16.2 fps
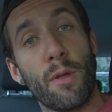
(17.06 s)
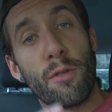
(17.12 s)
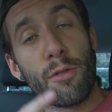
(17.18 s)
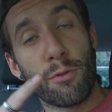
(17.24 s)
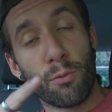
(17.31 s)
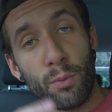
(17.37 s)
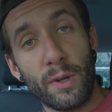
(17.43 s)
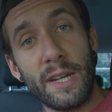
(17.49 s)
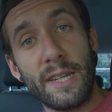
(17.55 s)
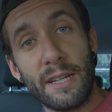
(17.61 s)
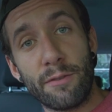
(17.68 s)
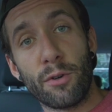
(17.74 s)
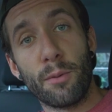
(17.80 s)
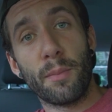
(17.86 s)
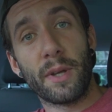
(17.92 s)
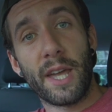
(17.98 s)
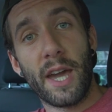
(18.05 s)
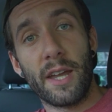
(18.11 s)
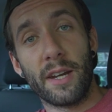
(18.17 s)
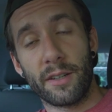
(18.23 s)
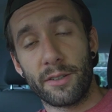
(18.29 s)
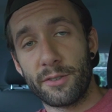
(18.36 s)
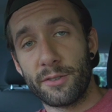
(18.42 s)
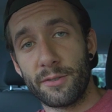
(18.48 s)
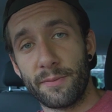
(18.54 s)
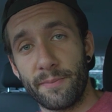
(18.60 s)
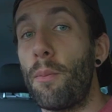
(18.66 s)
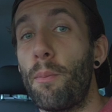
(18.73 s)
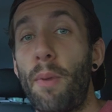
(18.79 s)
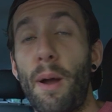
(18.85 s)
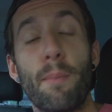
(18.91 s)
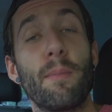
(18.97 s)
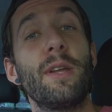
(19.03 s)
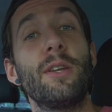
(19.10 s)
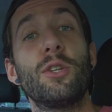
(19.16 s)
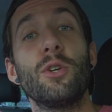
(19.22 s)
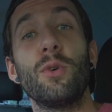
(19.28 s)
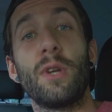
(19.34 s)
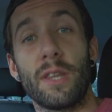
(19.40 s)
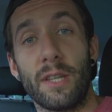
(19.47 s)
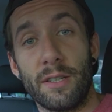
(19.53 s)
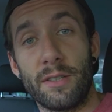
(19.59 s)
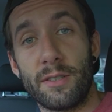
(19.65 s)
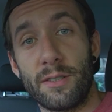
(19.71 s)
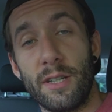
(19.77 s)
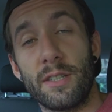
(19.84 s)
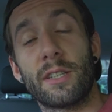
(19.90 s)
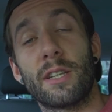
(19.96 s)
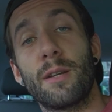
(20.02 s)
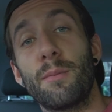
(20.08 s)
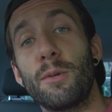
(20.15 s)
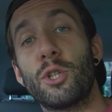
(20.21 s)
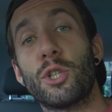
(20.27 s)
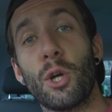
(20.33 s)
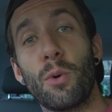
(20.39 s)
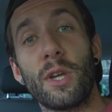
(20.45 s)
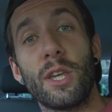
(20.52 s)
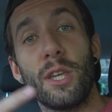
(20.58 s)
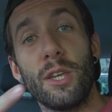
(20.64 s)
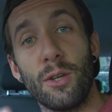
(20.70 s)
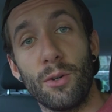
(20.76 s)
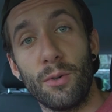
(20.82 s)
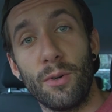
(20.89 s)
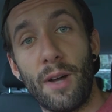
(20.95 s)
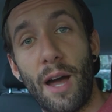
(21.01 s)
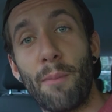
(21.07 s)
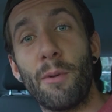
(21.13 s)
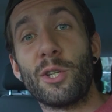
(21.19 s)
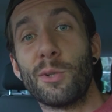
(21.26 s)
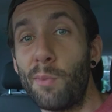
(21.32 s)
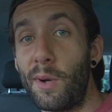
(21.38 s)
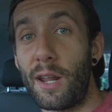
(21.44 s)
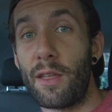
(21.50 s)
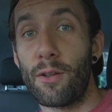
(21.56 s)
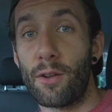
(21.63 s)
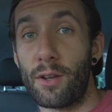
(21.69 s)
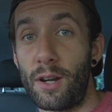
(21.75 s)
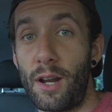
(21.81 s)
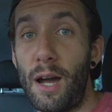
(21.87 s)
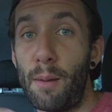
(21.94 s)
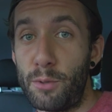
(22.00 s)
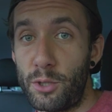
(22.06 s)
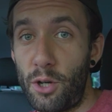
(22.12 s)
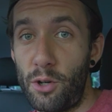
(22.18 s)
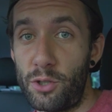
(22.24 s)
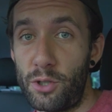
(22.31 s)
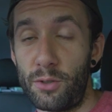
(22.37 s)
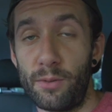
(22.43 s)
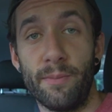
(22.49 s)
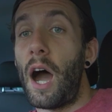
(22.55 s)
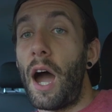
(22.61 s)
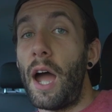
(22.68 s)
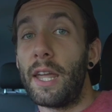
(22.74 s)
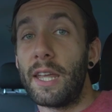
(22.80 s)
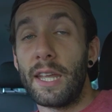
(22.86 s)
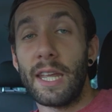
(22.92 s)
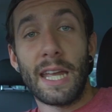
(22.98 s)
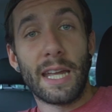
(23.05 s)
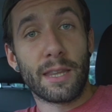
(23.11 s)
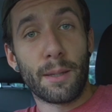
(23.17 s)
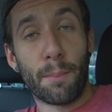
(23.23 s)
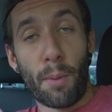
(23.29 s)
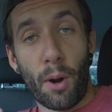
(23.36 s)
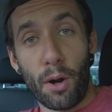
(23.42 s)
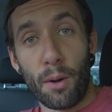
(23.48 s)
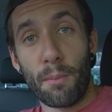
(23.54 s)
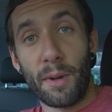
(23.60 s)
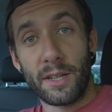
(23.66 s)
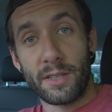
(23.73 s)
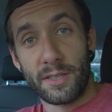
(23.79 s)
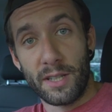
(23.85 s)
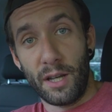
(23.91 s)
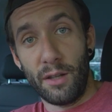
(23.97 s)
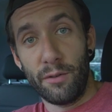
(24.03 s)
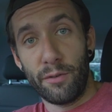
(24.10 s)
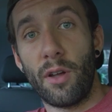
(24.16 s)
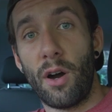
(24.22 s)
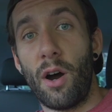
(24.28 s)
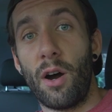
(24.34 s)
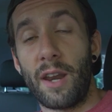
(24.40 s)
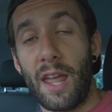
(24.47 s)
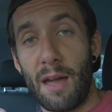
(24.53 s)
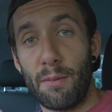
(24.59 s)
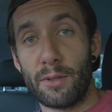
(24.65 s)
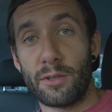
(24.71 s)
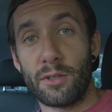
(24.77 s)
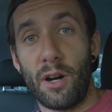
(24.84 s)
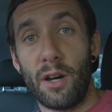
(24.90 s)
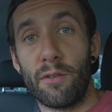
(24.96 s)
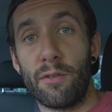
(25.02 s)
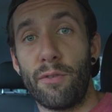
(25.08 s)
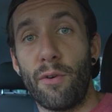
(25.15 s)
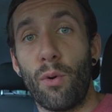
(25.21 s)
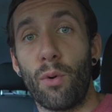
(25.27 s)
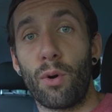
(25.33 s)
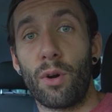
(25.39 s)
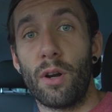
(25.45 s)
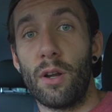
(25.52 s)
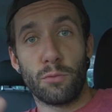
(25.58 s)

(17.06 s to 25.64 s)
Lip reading: 3 different mechanics. By me doing this, it's gonna be showing you how much money they're gonna upcharge you. I can get the part myself on Amazon for